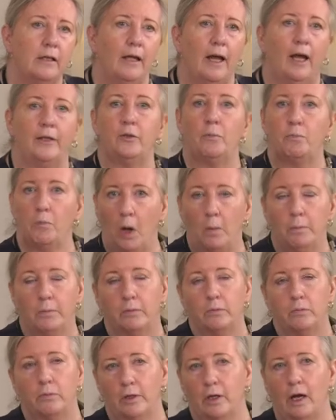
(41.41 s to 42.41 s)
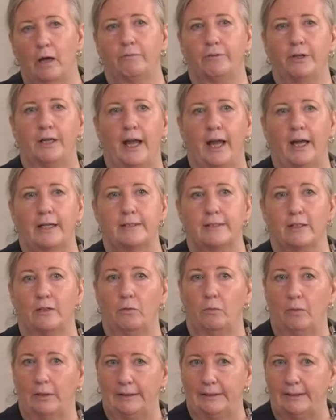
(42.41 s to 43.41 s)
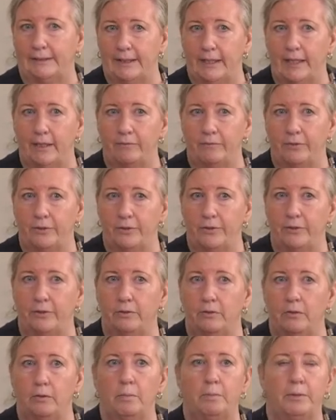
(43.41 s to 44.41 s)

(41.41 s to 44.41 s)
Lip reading: At the moment, we offer CAS on a Wednesday afternoon,